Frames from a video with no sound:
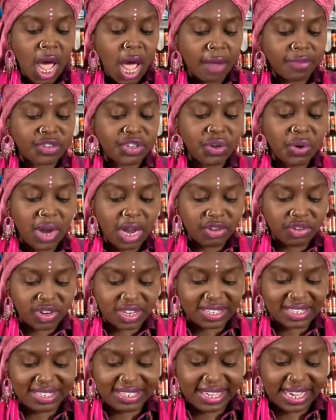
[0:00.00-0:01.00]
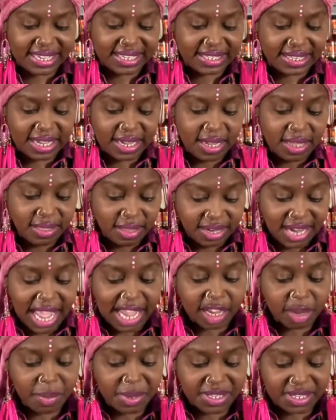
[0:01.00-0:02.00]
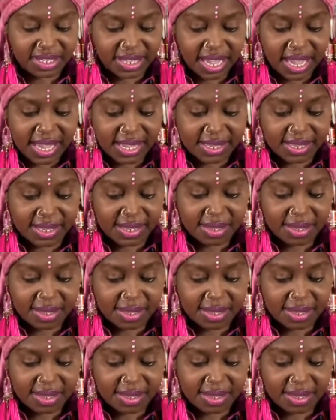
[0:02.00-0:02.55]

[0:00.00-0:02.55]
of 260, the document says.